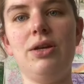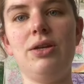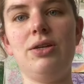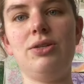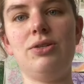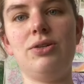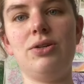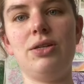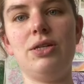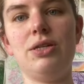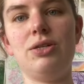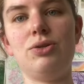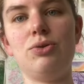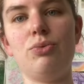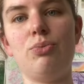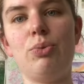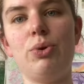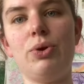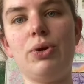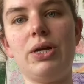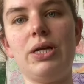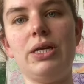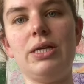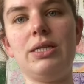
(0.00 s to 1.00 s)
the little
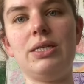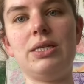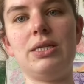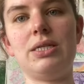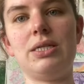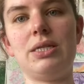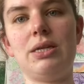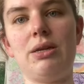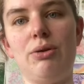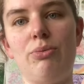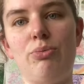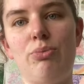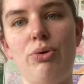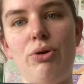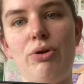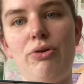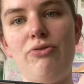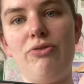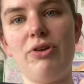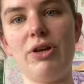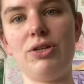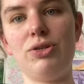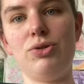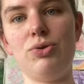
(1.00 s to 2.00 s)
pockets,
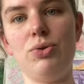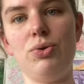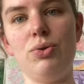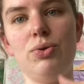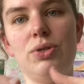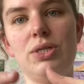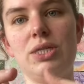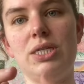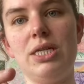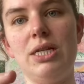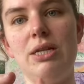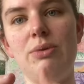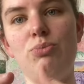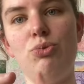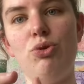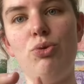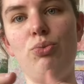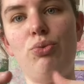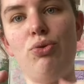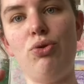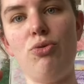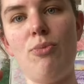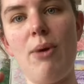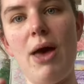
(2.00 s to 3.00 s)
perfect to slip the
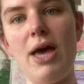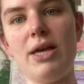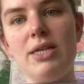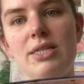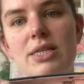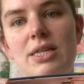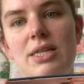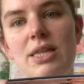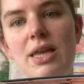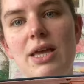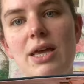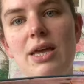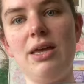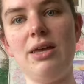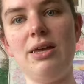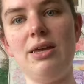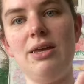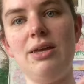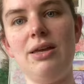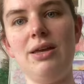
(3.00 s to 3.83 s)
poo bags in there.